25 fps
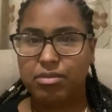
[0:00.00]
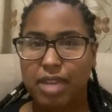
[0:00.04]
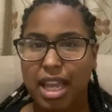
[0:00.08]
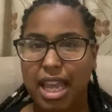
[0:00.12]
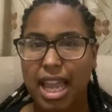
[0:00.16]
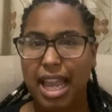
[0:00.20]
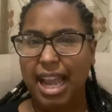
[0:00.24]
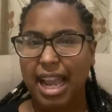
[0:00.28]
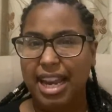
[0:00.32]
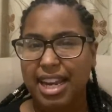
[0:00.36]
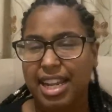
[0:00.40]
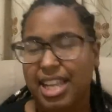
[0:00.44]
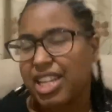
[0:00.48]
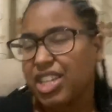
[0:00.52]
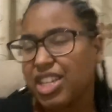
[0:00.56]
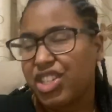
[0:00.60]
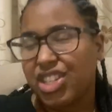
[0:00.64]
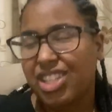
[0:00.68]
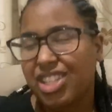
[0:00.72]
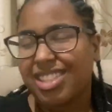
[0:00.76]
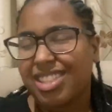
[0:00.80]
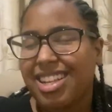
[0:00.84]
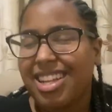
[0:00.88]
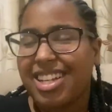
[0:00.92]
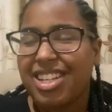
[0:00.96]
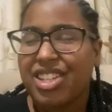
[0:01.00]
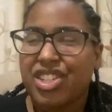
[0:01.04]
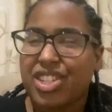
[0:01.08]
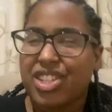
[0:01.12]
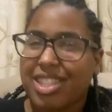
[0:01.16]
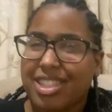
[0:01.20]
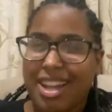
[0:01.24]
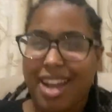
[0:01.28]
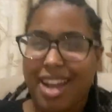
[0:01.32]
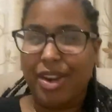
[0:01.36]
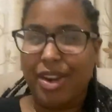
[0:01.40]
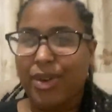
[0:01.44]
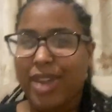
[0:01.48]
it's just
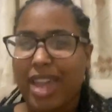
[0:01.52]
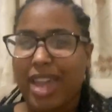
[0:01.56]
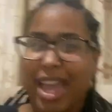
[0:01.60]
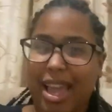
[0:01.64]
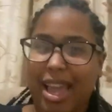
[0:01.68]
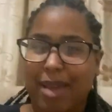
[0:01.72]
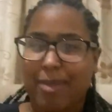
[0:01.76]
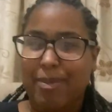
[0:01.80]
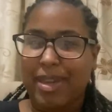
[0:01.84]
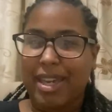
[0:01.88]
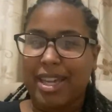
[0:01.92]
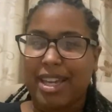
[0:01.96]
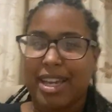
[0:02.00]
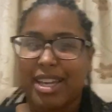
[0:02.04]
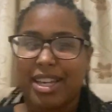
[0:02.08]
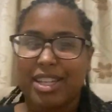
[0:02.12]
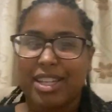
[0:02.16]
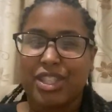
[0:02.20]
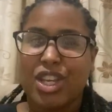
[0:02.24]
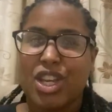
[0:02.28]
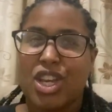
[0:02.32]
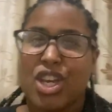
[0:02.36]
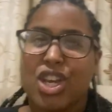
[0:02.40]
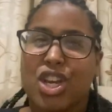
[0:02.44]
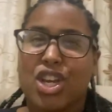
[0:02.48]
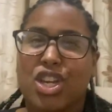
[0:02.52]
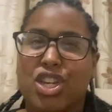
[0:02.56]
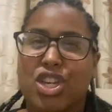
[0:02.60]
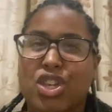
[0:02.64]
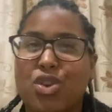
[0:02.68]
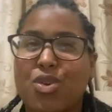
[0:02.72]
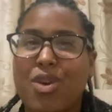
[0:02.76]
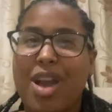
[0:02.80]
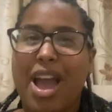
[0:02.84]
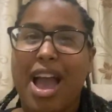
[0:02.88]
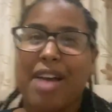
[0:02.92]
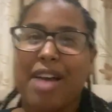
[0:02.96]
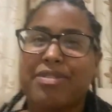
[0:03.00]
not okay because
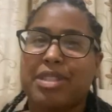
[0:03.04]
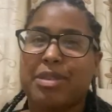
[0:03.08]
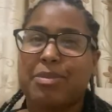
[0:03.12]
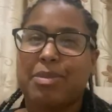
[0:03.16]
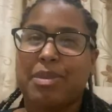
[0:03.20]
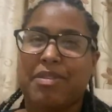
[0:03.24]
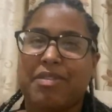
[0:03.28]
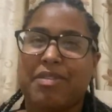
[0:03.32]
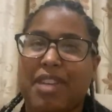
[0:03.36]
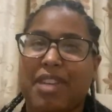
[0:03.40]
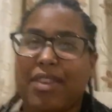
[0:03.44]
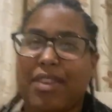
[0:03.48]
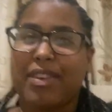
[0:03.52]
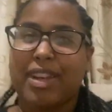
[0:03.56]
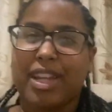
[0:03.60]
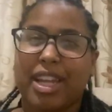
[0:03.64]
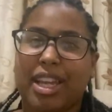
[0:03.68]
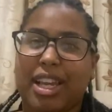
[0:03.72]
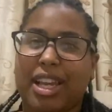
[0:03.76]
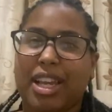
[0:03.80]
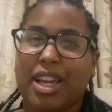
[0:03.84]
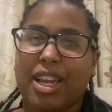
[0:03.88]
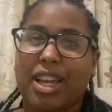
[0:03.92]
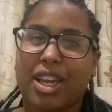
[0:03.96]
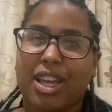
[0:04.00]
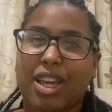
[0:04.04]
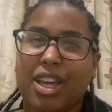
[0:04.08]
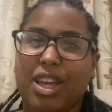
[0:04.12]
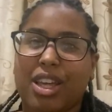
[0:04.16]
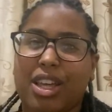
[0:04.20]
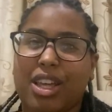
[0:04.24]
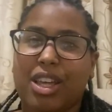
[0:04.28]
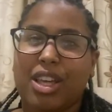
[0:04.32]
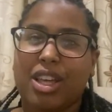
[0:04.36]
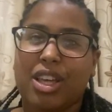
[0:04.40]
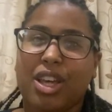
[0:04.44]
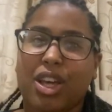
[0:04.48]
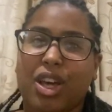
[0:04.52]
you have to be very
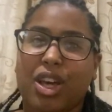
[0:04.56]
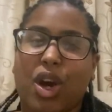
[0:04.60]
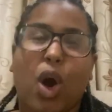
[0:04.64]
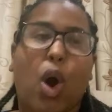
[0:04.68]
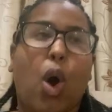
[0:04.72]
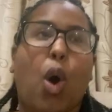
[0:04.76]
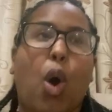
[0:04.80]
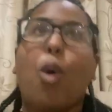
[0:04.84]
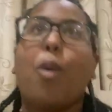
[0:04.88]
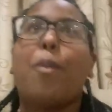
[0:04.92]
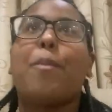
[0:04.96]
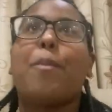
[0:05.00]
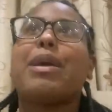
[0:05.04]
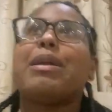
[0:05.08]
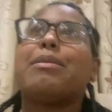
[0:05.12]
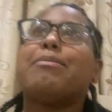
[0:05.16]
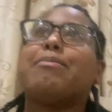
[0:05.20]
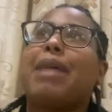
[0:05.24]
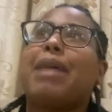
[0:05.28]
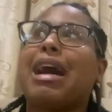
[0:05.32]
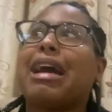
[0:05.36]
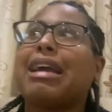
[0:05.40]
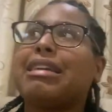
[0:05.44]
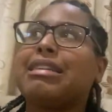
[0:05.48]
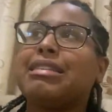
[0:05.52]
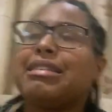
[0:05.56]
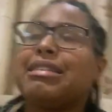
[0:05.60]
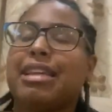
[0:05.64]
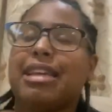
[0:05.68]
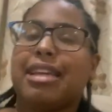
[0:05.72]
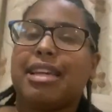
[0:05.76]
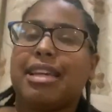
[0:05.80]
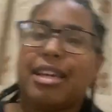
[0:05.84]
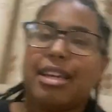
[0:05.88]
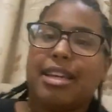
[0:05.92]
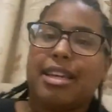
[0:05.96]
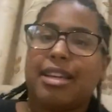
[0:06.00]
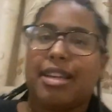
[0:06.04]

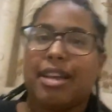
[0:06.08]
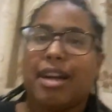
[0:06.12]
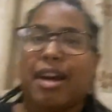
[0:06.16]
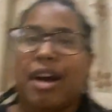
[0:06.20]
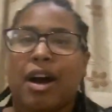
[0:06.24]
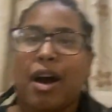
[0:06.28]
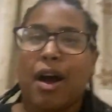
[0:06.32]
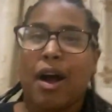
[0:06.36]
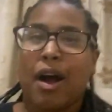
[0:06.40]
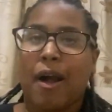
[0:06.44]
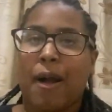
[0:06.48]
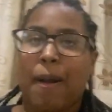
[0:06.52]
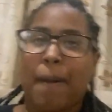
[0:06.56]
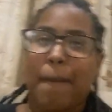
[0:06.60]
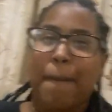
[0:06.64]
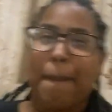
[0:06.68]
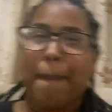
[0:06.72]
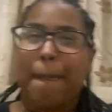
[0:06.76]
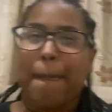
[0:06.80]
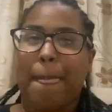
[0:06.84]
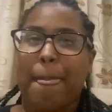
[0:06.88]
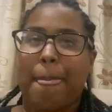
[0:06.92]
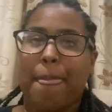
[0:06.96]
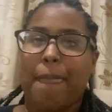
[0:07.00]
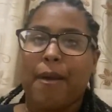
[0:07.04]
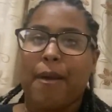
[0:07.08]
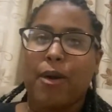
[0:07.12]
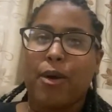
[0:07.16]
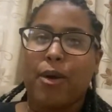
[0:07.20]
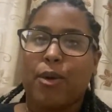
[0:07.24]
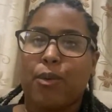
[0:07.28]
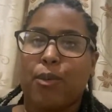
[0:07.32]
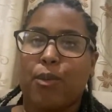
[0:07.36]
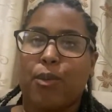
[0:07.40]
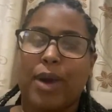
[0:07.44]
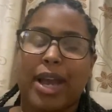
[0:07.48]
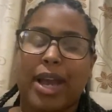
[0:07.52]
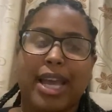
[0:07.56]
open-minded
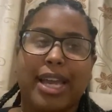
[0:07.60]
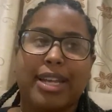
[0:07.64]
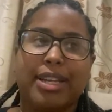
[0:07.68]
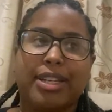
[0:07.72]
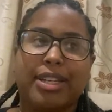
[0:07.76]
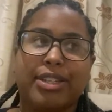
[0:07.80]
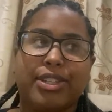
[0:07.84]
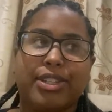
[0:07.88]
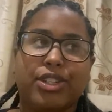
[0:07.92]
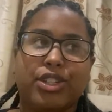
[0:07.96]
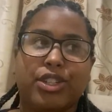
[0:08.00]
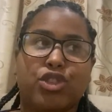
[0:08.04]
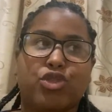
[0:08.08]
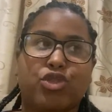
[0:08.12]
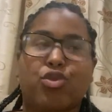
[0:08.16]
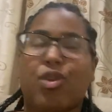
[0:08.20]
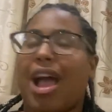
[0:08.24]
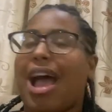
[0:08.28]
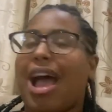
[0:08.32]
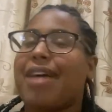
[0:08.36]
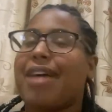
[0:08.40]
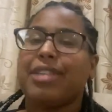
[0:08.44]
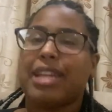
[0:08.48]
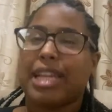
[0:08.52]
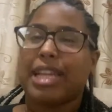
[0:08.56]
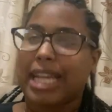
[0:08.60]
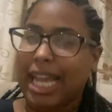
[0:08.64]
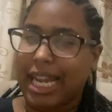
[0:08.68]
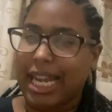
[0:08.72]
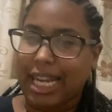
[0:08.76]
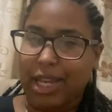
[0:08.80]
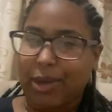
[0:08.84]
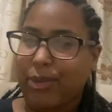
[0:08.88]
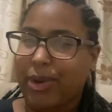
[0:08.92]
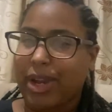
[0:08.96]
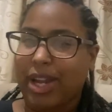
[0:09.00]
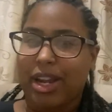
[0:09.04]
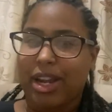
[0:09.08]
when traveling
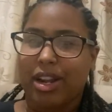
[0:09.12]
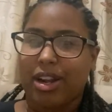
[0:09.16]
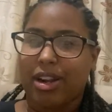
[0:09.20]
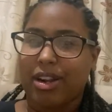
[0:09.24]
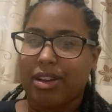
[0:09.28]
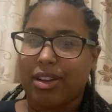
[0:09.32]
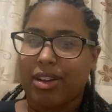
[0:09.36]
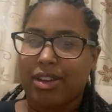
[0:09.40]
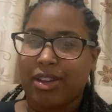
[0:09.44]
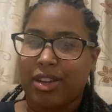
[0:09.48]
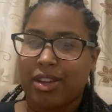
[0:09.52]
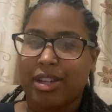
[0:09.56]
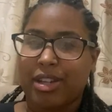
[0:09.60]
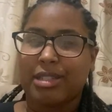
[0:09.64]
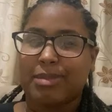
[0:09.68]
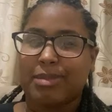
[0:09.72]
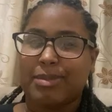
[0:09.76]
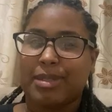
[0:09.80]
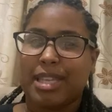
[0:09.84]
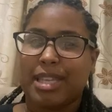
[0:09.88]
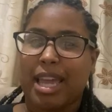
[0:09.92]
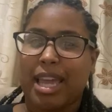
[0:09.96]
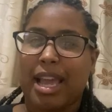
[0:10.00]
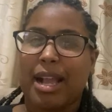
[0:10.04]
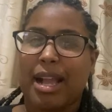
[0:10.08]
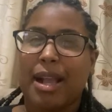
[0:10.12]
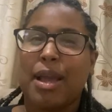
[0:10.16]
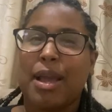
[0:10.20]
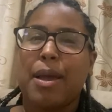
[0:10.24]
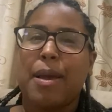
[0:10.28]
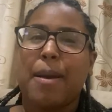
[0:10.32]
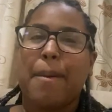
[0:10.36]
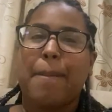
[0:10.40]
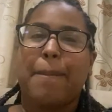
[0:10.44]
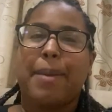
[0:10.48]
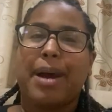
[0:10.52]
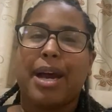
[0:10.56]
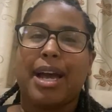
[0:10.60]
anywhere. You know what I'm saying?
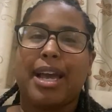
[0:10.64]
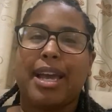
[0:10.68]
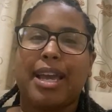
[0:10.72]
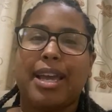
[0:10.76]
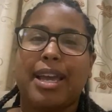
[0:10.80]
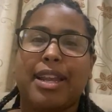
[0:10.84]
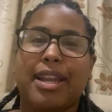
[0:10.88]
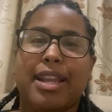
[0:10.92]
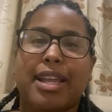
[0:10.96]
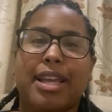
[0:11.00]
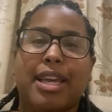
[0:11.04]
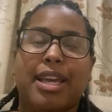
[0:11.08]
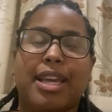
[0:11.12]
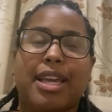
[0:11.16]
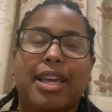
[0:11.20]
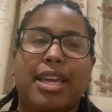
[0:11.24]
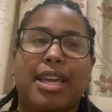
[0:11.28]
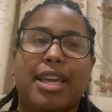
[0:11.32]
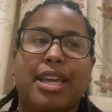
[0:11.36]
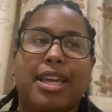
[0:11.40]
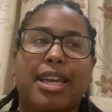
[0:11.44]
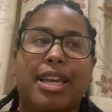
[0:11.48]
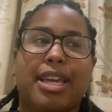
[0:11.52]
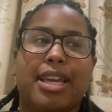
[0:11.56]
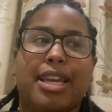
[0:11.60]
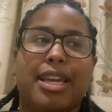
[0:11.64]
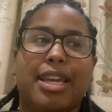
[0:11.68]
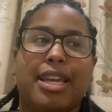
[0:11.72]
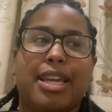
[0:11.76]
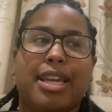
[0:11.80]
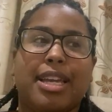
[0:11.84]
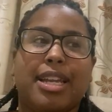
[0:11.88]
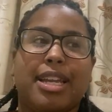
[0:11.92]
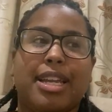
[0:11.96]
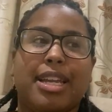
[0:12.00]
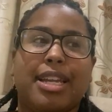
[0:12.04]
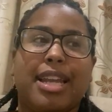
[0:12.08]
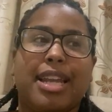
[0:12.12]
But
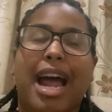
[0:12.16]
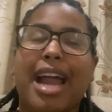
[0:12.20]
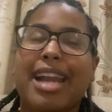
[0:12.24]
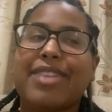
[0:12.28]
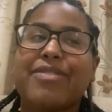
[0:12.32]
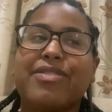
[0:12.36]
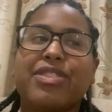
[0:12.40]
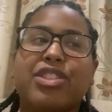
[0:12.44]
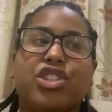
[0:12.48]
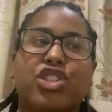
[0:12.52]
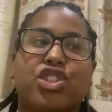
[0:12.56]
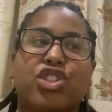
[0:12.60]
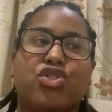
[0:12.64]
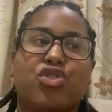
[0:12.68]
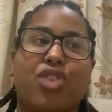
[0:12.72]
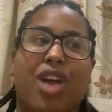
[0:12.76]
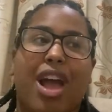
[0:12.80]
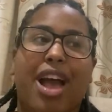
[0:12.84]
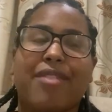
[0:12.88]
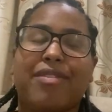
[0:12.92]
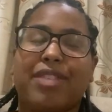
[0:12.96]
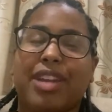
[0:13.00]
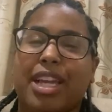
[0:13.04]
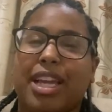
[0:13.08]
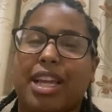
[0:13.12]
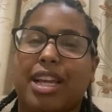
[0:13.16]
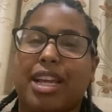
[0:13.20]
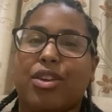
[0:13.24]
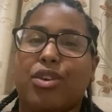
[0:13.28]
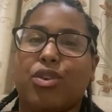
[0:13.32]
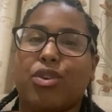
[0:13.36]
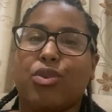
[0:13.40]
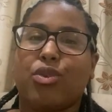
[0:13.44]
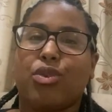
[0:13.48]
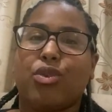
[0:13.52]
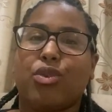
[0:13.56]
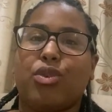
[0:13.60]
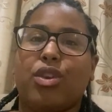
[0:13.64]
not even just traveling,
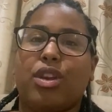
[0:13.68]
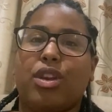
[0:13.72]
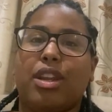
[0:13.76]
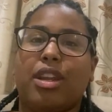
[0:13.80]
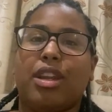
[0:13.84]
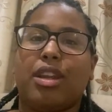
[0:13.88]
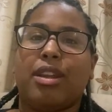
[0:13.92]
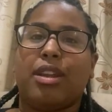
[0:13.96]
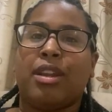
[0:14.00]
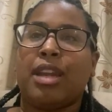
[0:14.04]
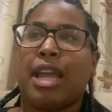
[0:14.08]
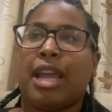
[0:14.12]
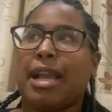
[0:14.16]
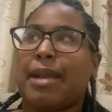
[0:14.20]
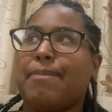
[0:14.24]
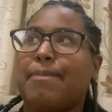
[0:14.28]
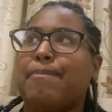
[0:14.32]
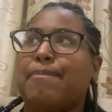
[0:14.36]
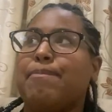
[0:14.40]
like